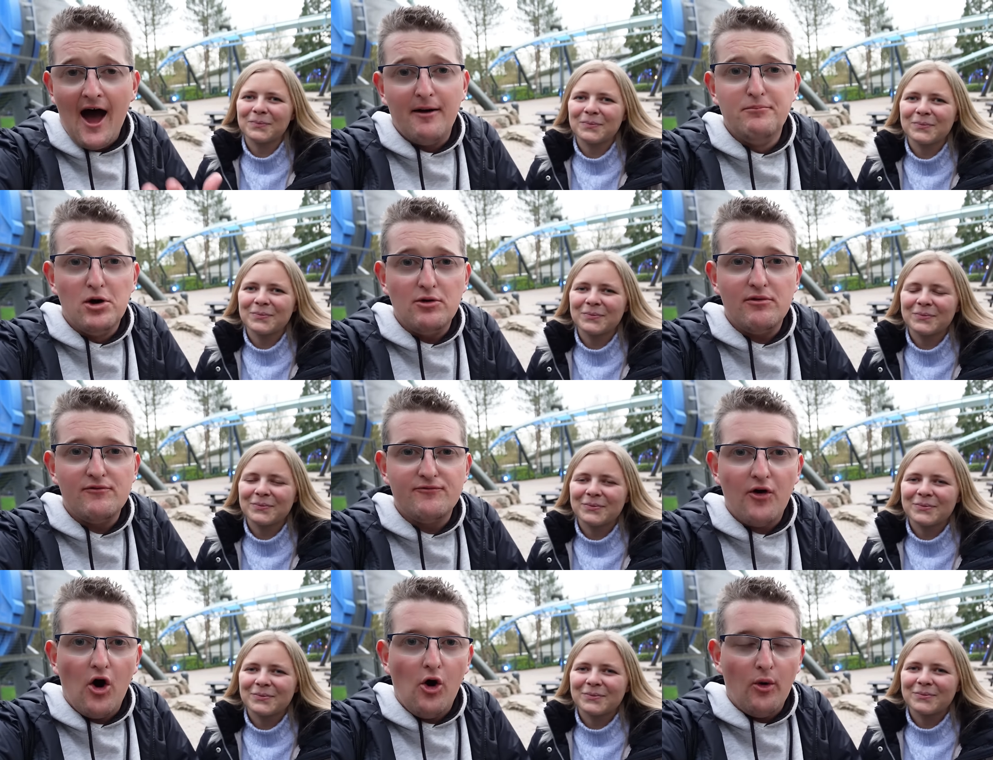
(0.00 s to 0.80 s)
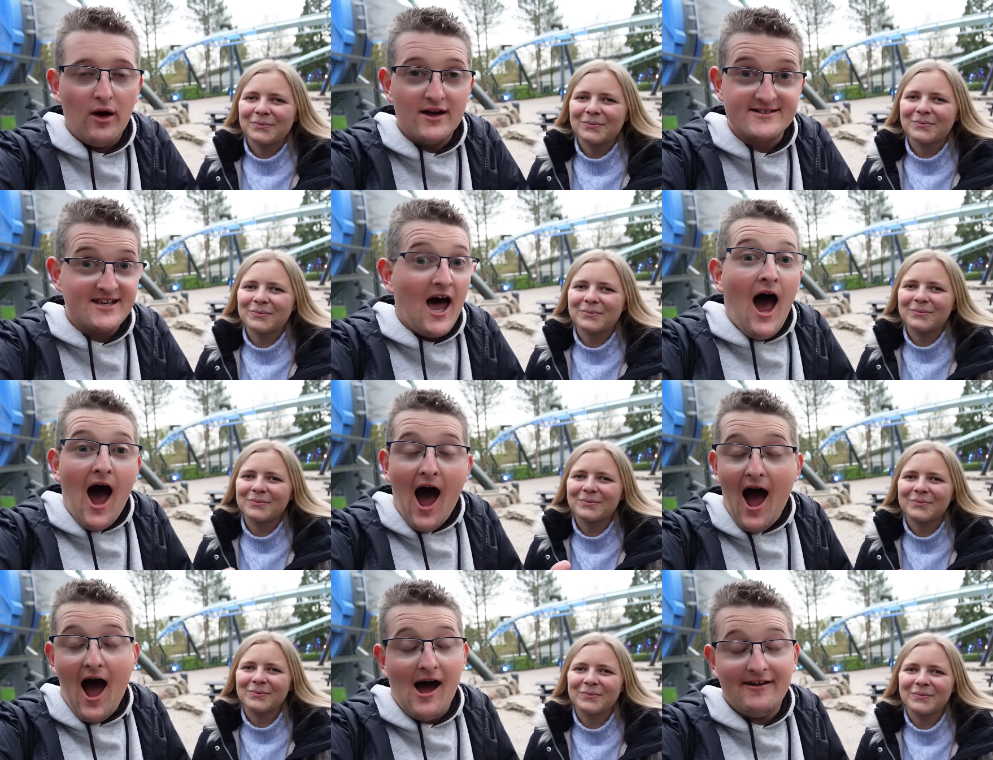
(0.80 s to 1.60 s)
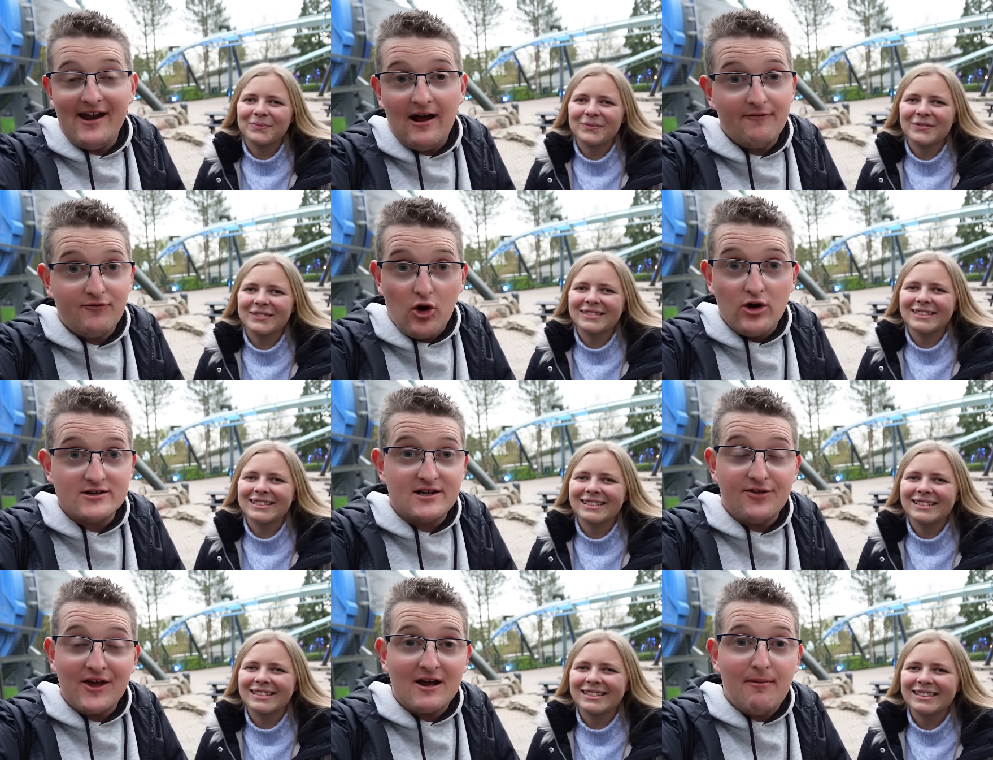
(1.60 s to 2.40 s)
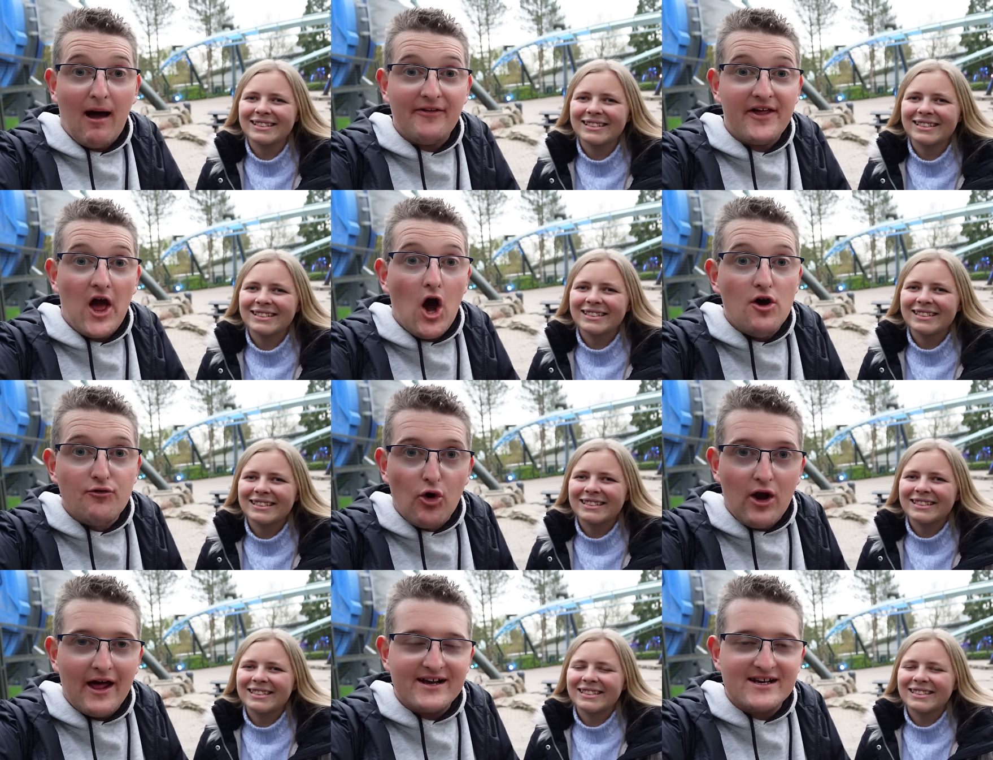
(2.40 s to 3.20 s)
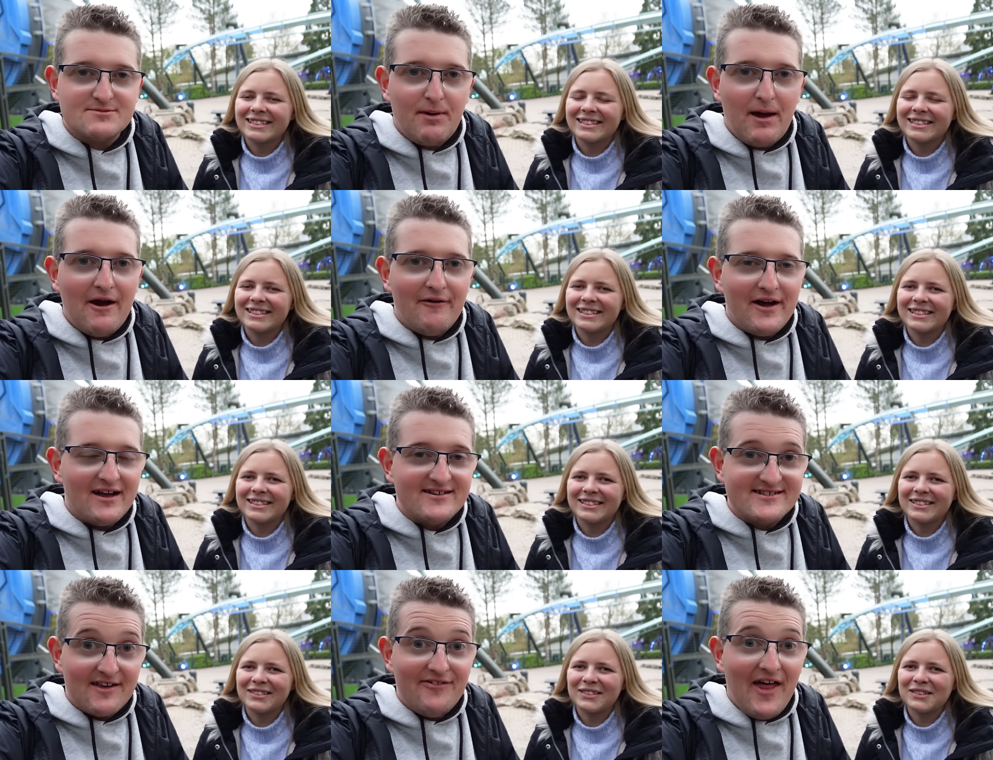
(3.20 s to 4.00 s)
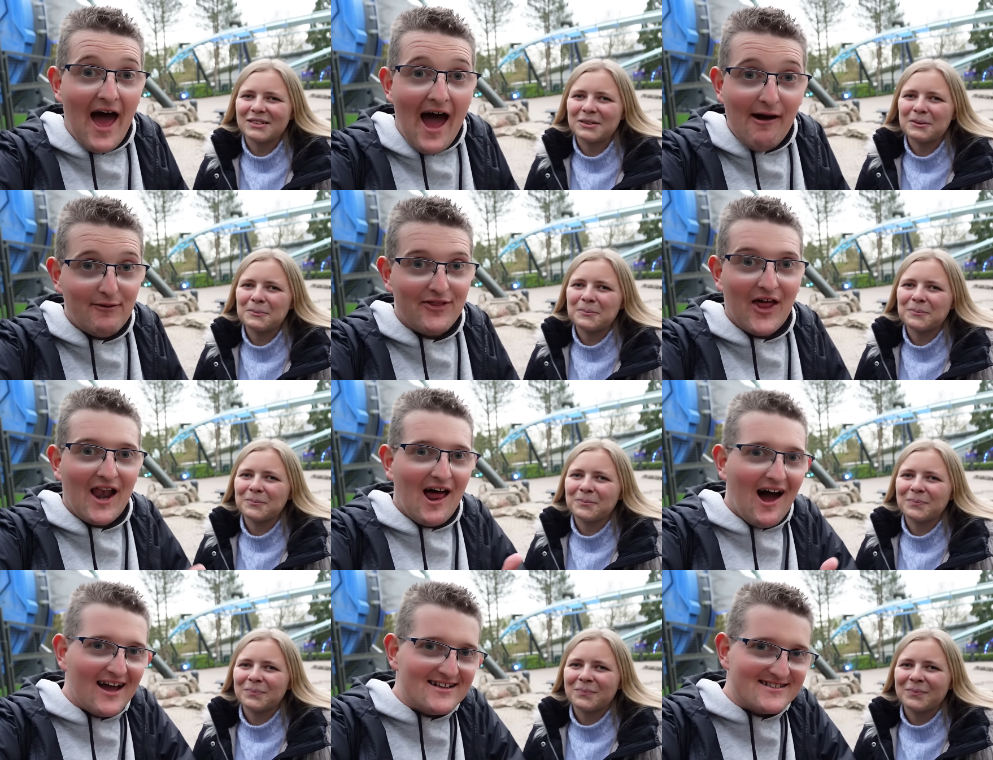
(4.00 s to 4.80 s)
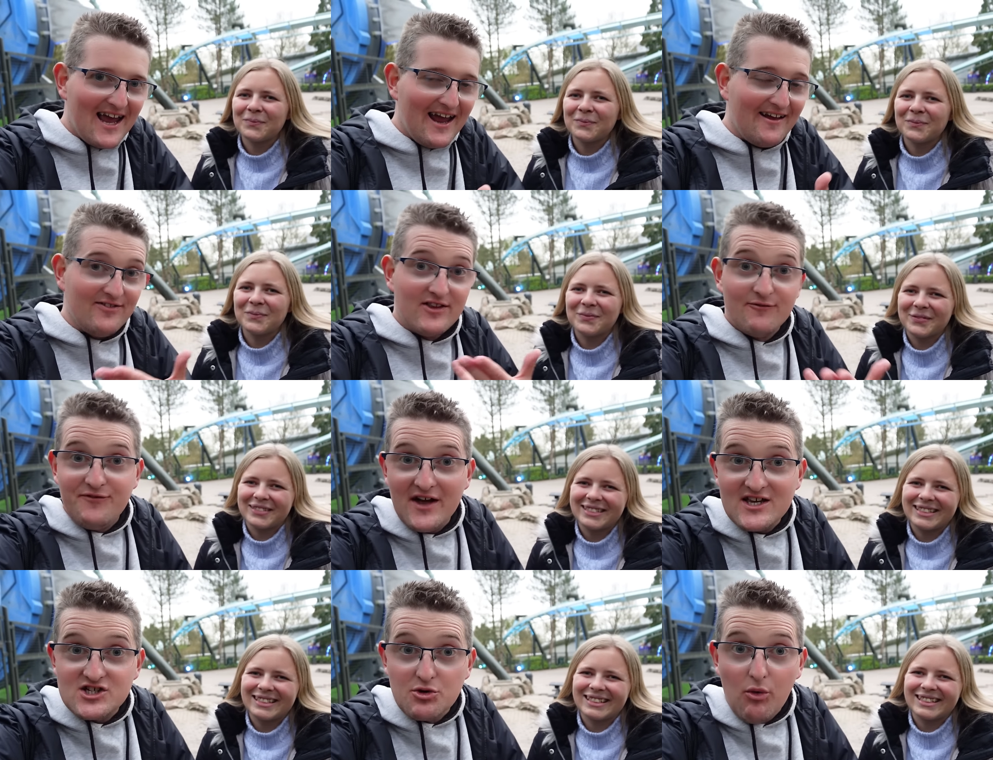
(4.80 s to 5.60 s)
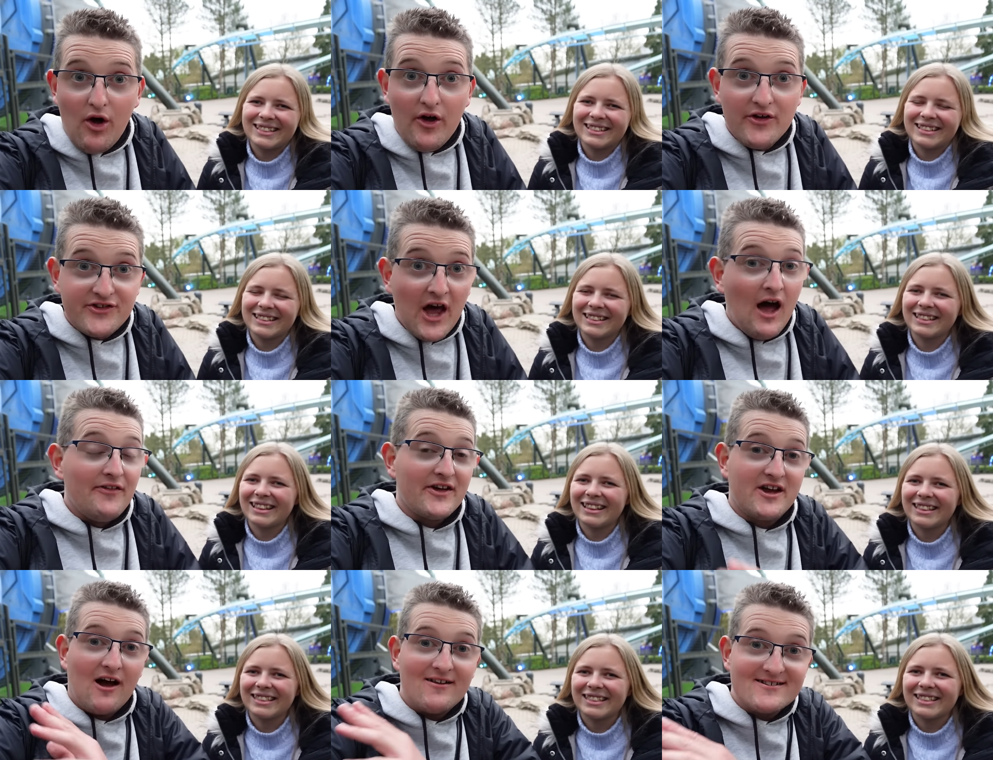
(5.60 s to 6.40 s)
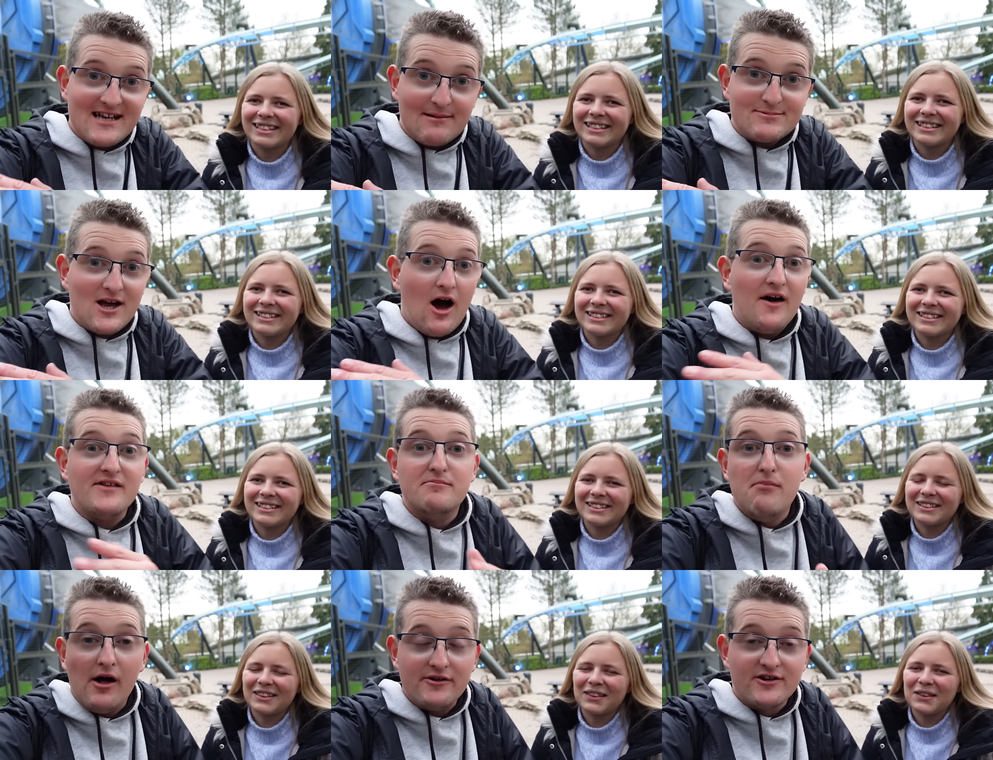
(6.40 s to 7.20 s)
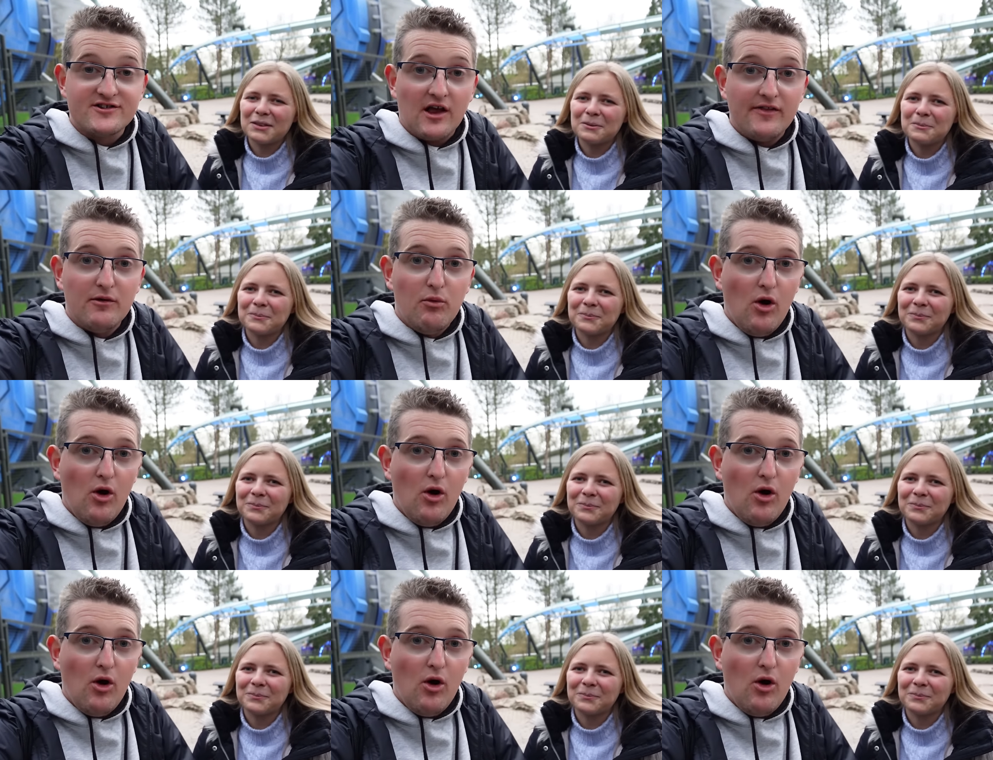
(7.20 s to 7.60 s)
Speaker 1: uh, moving forwards. Uh, now, of course, you think about the overall experience in there with the lighting, the visuals, the concept art, the models on the